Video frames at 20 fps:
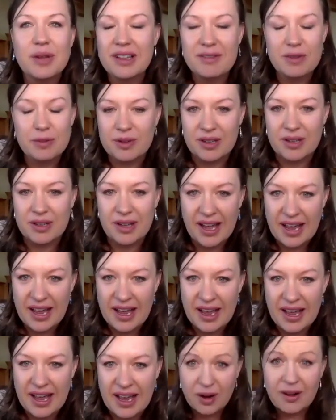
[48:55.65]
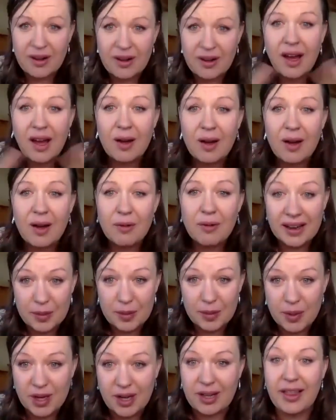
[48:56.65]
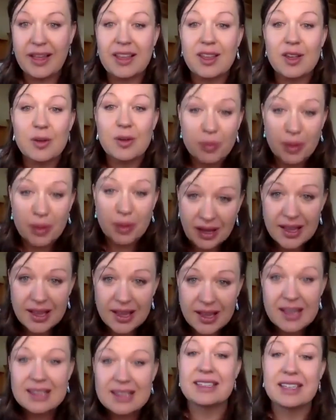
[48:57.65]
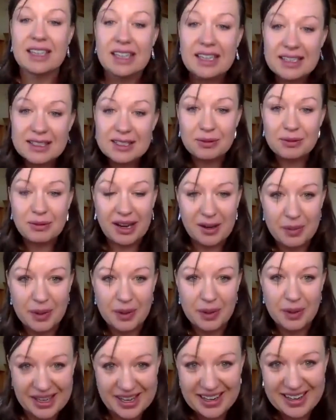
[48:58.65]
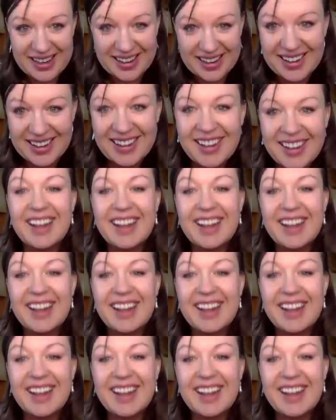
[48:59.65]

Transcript: unbelievable and if you are not writing a book like you please need to write a book